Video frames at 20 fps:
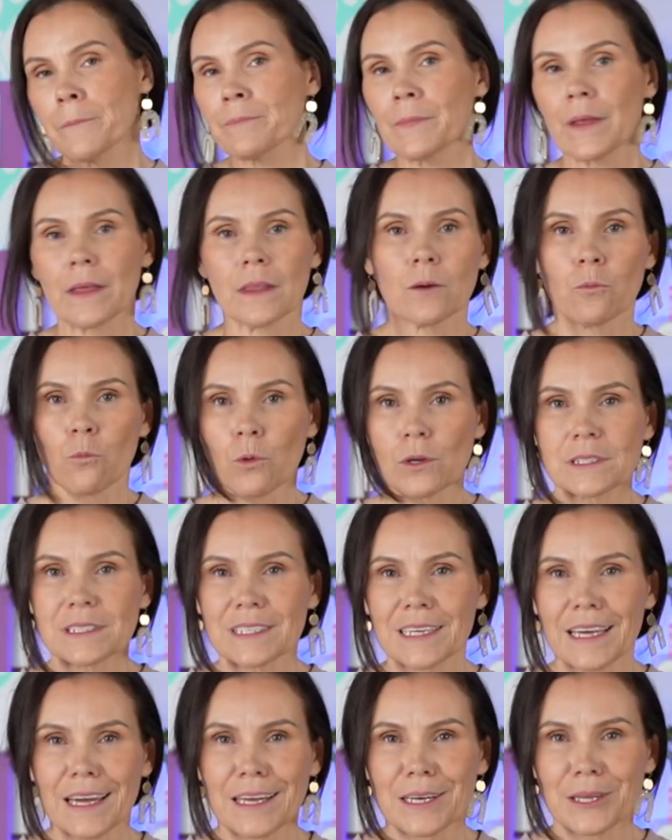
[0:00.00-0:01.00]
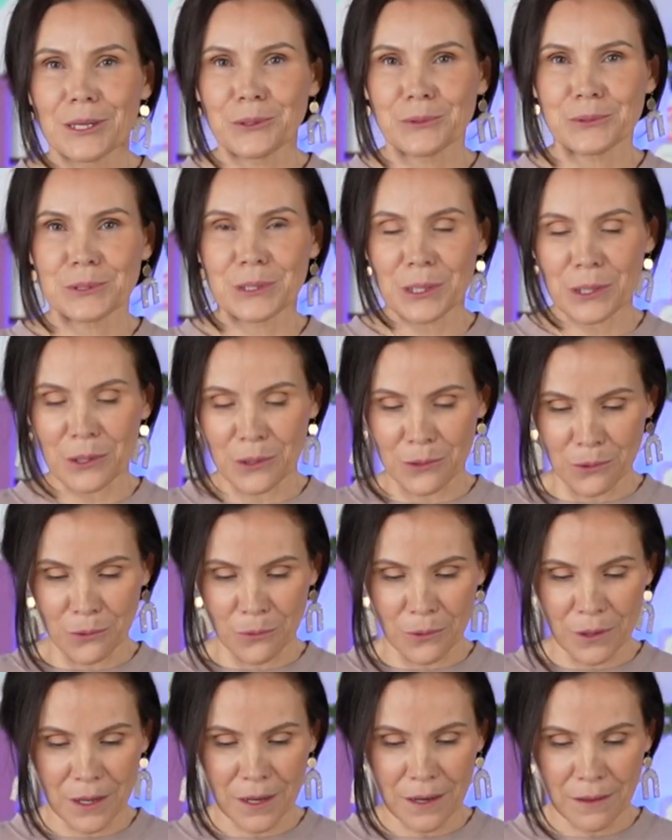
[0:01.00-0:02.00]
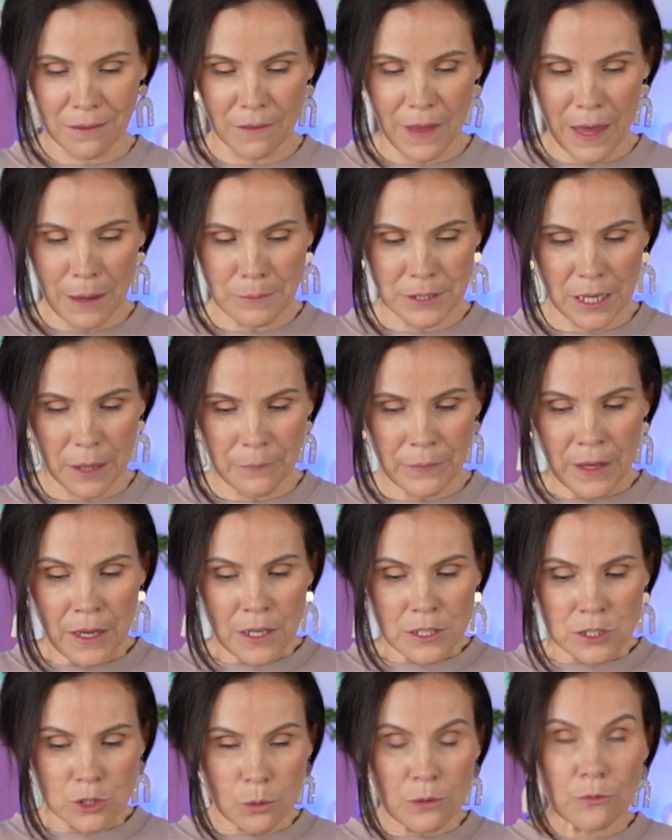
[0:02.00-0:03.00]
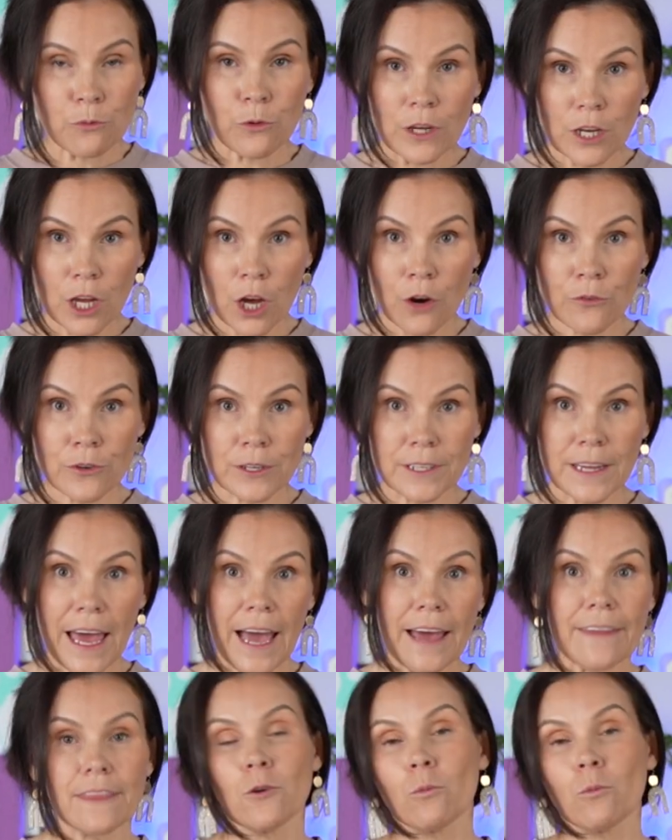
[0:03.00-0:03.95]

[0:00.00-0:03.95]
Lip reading: And then once again, using your laptop. So we've went over that.